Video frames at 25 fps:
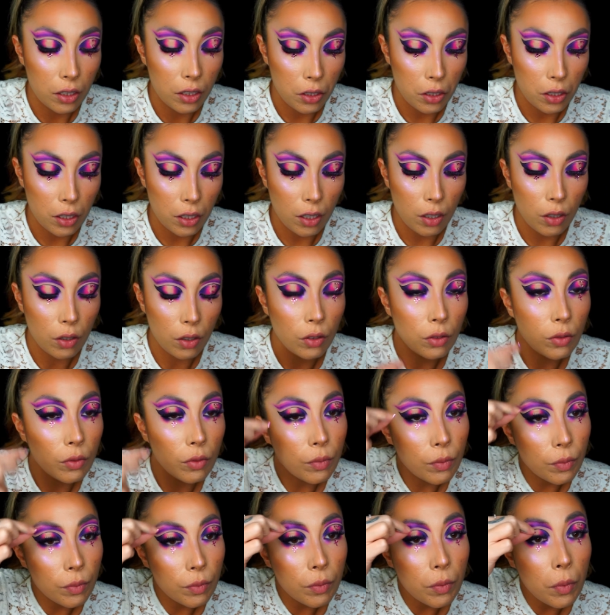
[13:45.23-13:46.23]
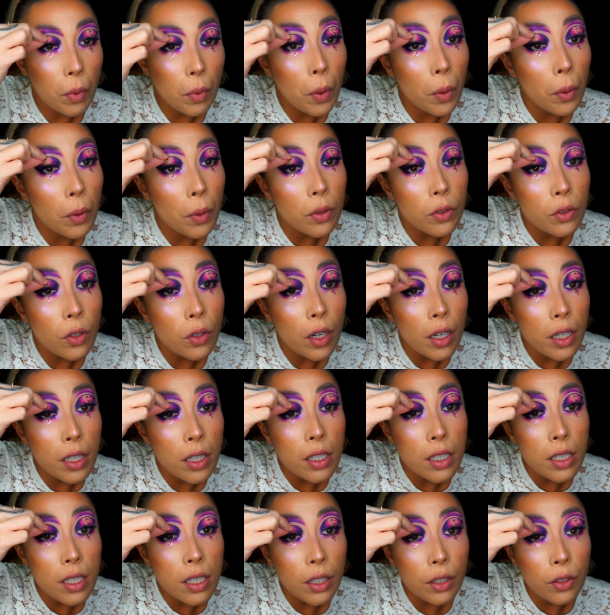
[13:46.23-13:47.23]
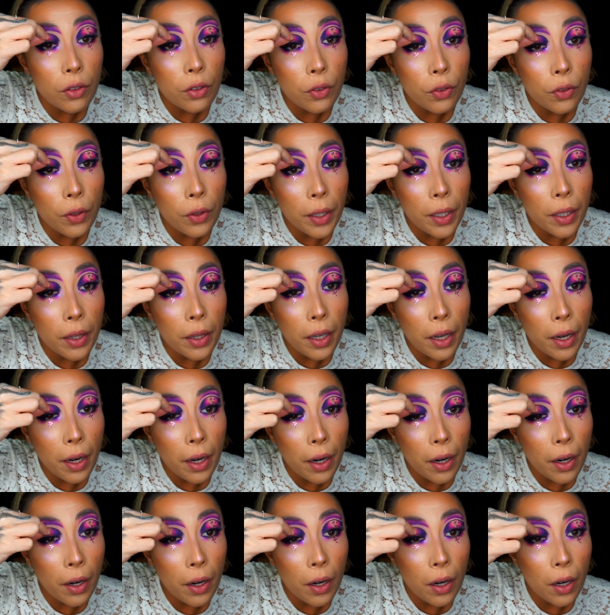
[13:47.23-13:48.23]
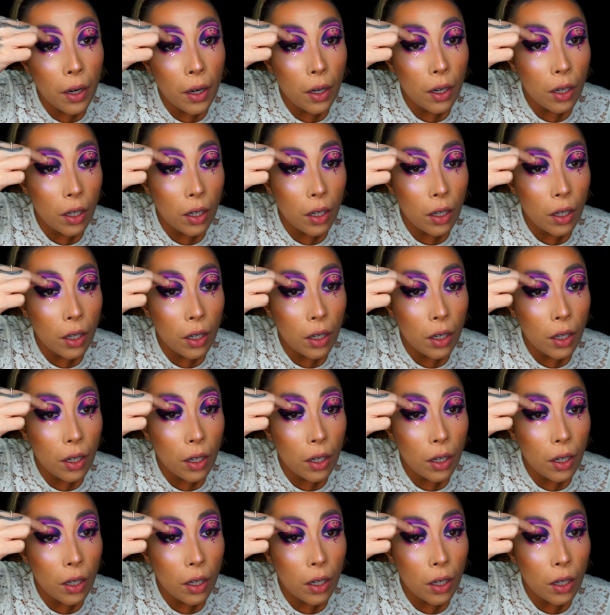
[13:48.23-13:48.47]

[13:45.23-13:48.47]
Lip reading: so I'm gonna try and stick 3 there.